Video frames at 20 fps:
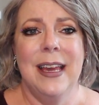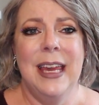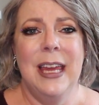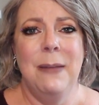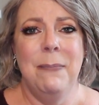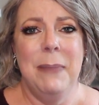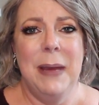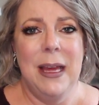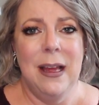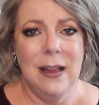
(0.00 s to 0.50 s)

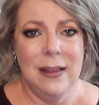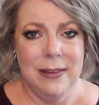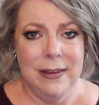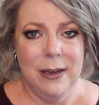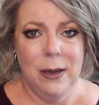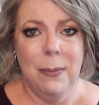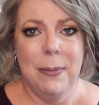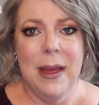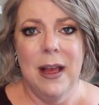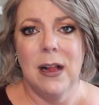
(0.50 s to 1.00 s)
can be a
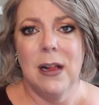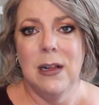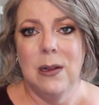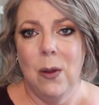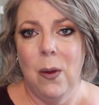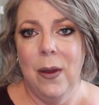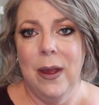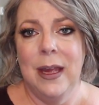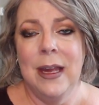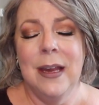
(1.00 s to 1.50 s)
little bit
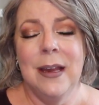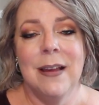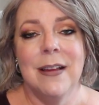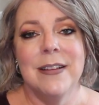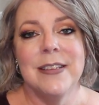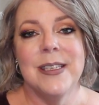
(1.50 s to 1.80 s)
cloying,